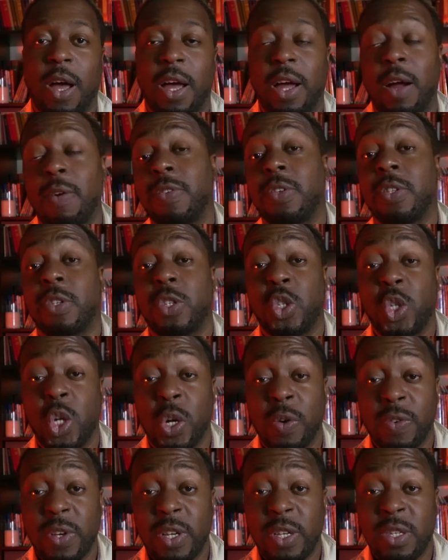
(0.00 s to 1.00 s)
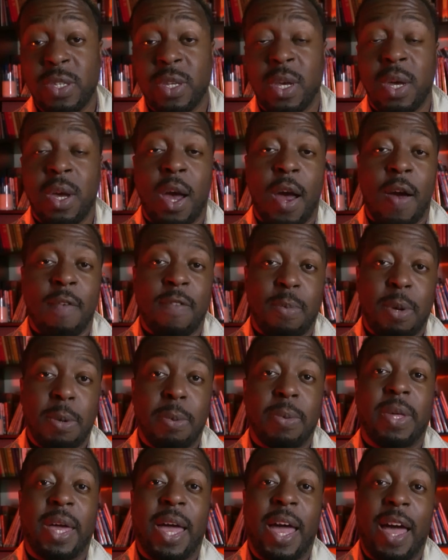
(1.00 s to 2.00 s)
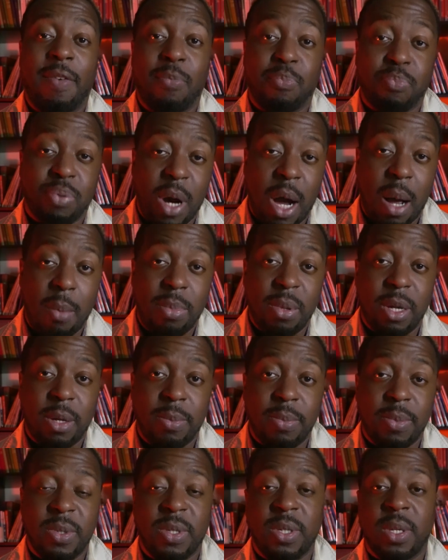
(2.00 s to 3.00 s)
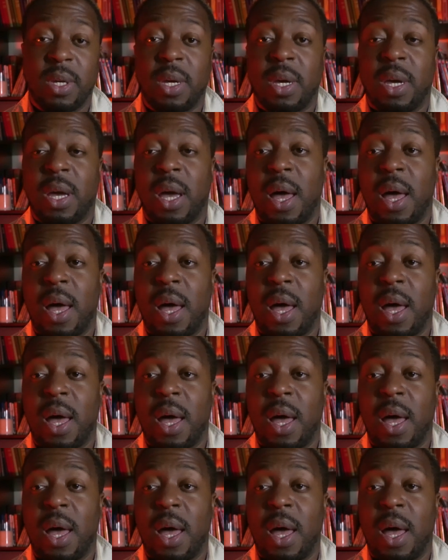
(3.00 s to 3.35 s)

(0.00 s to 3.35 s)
I offer this service for people that have problems.